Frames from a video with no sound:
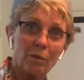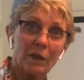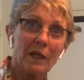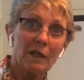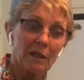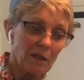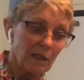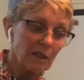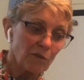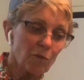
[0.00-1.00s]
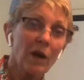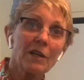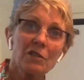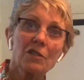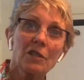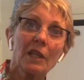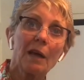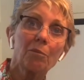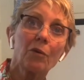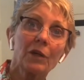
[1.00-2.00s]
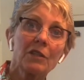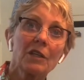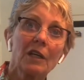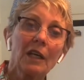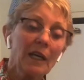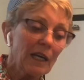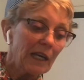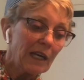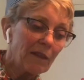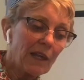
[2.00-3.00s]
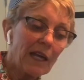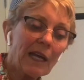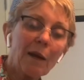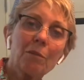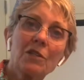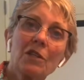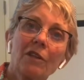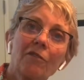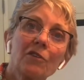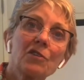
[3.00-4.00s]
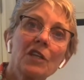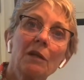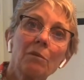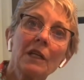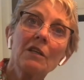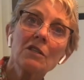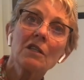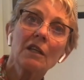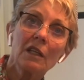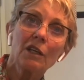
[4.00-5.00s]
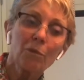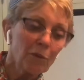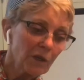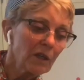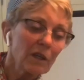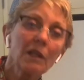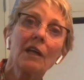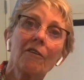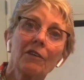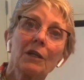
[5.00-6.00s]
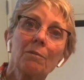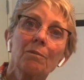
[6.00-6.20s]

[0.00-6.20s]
and it rises to that point. And that happens in the first 10 minutes that you put it in the oven.